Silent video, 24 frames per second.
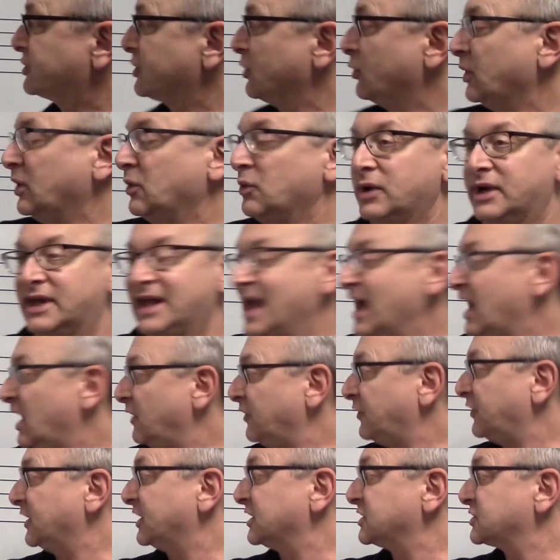we would count
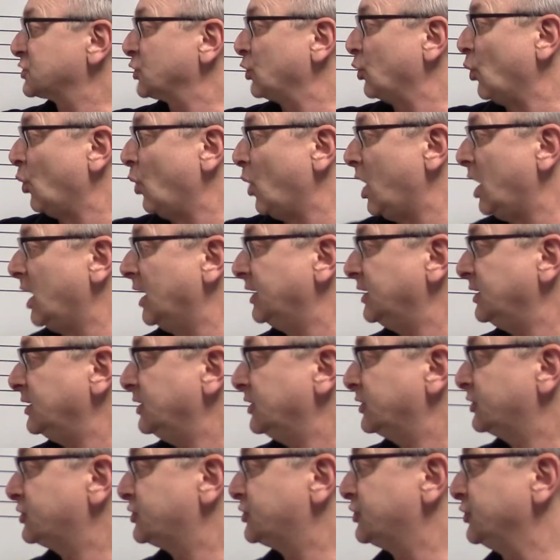this 1,
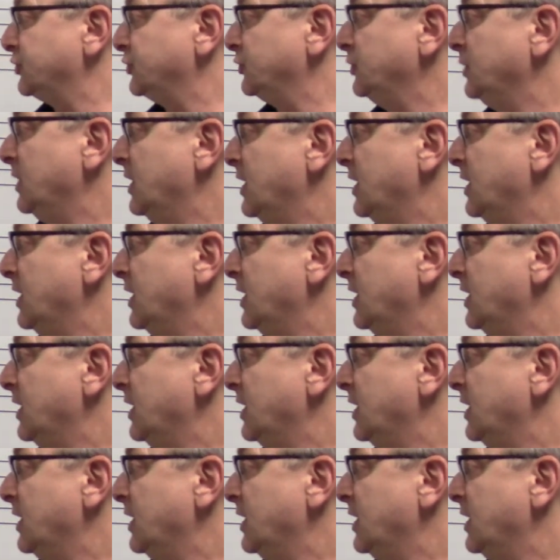2,